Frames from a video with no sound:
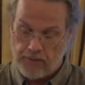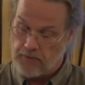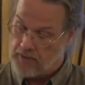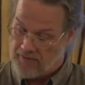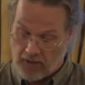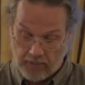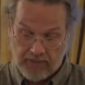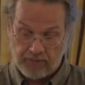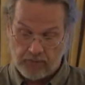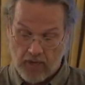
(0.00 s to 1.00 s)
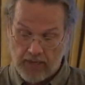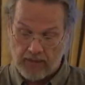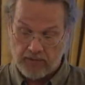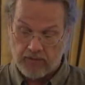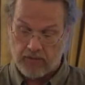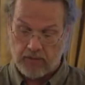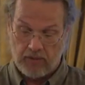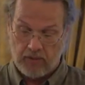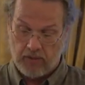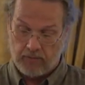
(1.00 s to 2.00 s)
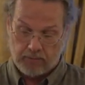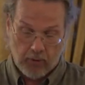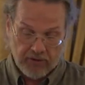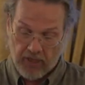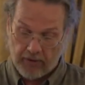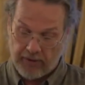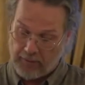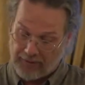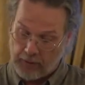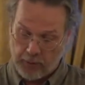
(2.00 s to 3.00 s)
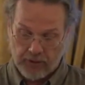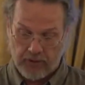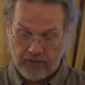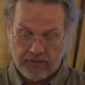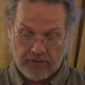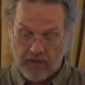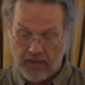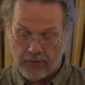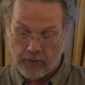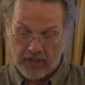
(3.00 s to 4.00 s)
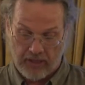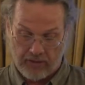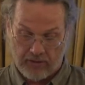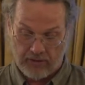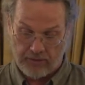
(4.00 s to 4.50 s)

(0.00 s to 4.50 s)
the development of science, proletarian revolutions, and other changes.